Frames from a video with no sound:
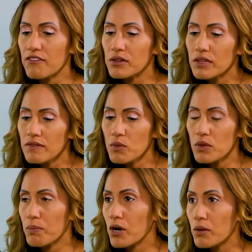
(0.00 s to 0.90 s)
you're living
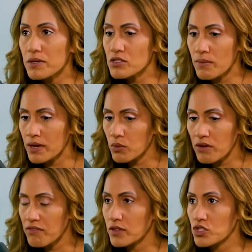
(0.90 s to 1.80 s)
with purpose, no matter
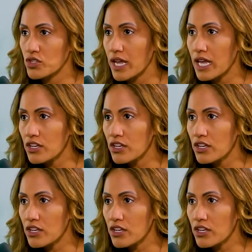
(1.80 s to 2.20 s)
what field you're in,